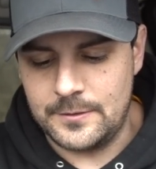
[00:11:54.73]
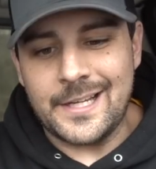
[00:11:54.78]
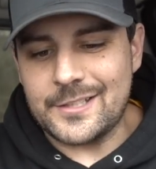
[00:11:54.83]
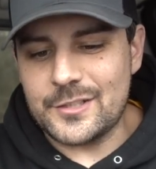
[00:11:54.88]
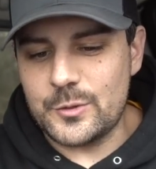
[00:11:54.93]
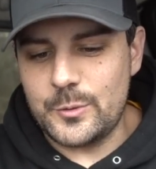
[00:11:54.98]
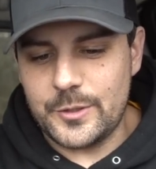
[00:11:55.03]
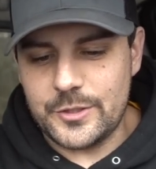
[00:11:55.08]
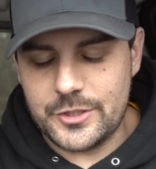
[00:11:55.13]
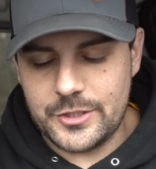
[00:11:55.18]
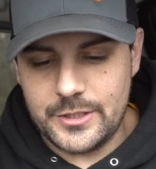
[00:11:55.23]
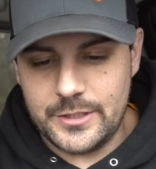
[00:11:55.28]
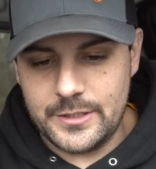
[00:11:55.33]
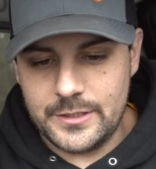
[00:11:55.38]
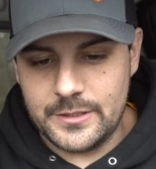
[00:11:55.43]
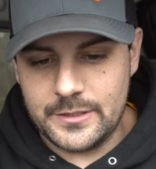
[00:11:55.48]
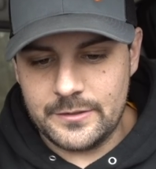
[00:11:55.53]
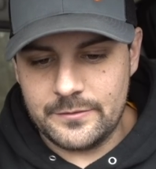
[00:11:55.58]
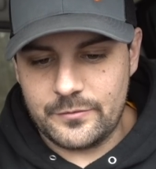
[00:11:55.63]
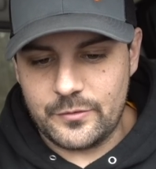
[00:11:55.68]
Next
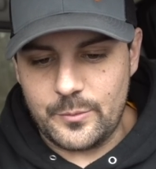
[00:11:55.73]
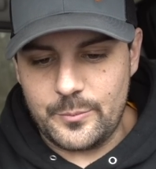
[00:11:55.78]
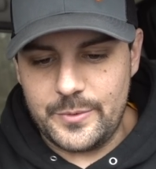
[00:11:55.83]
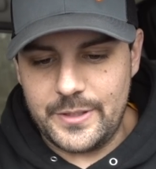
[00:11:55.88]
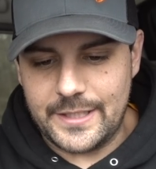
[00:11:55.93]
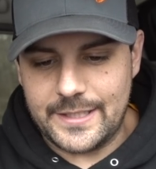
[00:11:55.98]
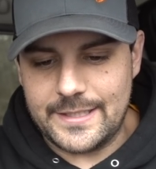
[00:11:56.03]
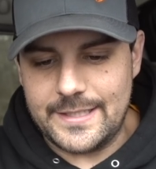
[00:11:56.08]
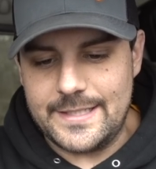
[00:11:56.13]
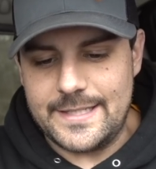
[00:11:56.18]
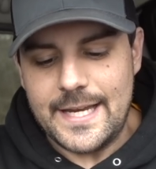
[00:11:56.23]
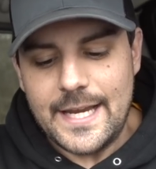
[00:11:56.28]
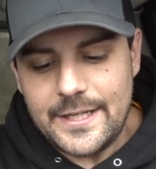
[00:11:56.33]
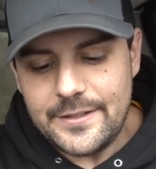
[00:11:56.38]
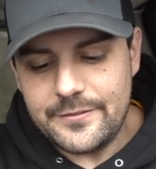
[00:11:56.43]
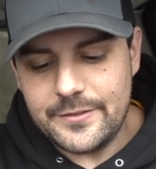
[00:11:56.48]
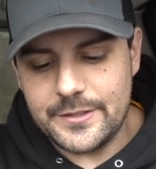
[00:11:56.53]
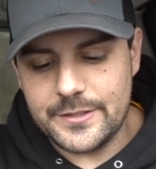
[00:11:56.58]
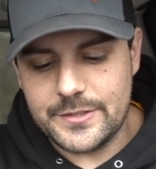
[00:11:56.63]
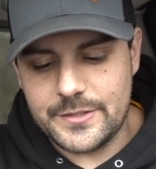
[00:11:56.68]
question from Nick
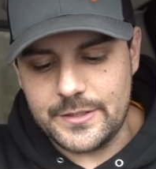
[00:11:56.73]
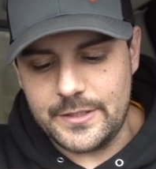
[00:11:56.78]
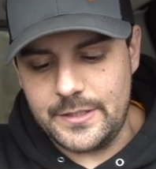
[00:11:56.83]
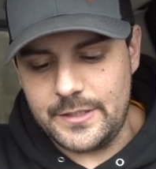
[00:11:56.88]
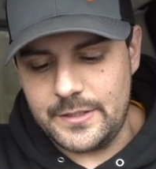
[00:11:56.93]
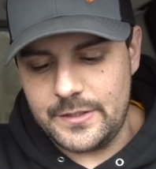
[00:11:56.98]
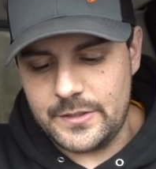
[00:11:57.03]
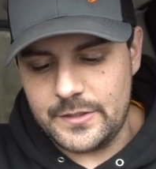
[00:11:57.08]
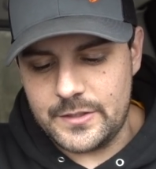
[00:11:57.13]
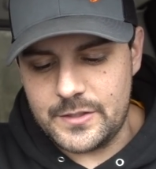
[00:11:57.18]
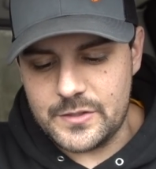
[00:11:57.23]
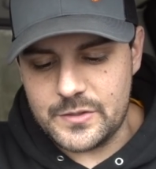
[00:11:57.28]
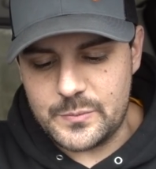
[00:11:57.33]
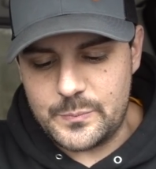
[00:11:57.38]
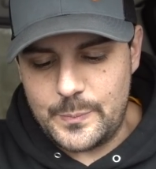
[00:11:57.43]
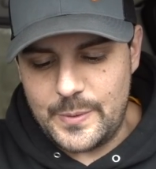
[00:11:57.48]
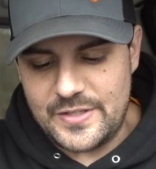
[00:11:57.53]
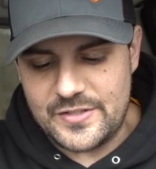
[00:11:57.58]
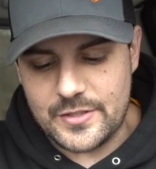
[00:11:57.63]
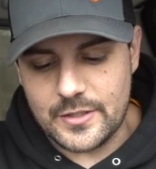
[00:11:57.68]
Davis is
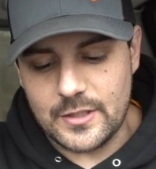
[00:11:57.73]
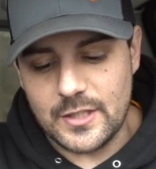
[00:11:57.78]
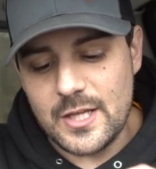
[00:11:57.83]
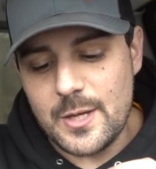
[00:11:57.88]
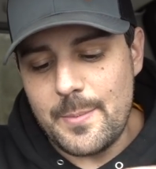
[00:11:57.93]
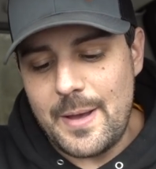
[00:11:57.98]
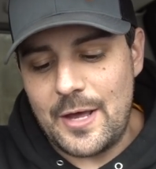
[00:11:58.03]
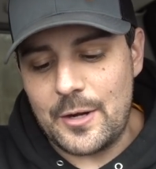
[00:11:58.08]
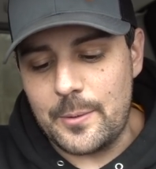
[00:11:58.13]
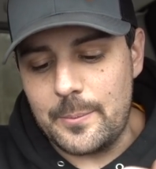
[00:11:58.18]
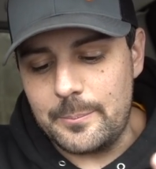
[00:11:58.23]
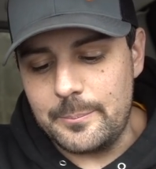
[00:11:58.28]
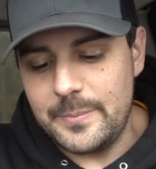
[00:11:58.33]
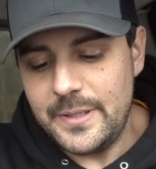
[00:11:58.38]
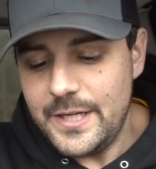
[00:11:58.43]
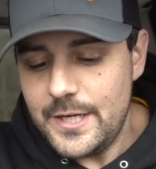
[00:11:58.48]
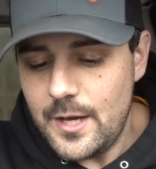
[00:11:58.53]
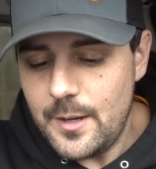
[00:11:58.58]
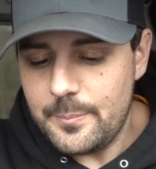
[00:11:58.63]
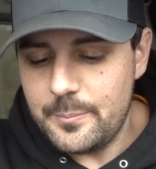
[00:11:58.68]
basically about a
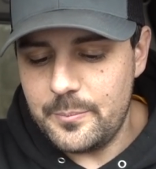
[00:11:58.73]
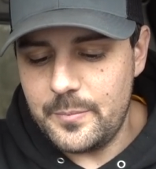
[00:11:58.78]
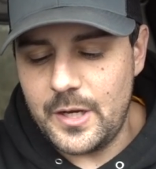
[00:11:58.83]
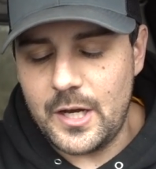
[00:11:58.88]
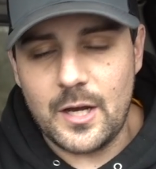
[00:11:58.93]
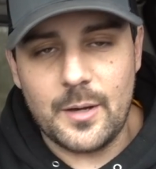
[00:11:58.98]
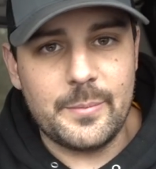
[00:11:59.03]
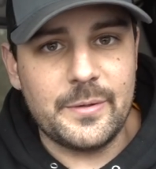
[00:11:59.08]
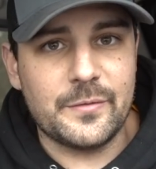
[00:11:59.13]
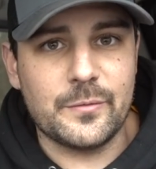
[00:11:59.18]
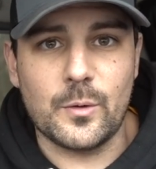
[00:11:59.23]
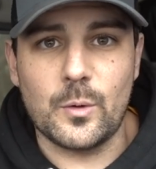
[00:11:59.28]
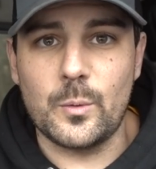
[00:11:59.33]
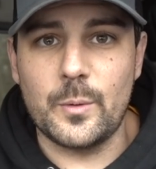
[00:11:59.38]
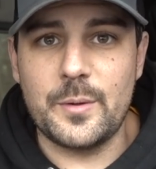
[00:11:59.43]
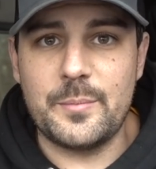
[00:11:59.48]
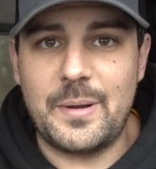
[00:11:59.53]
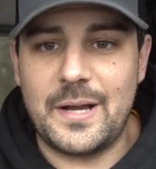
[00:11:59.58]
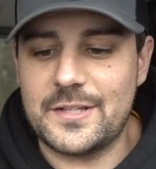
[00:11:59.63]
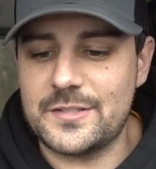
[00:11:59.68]
meetup uh, before
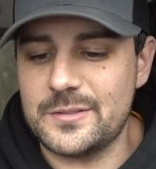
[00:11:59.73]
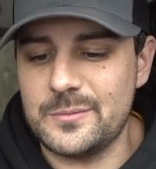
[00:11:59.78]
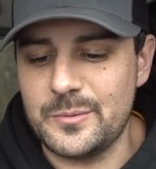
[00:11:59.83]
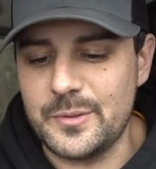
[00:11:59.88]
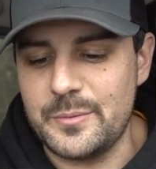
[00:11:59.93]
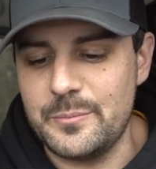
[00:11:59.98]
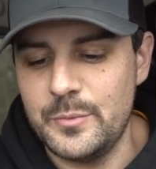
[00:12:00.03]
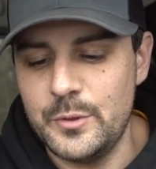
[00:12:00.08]
we possibly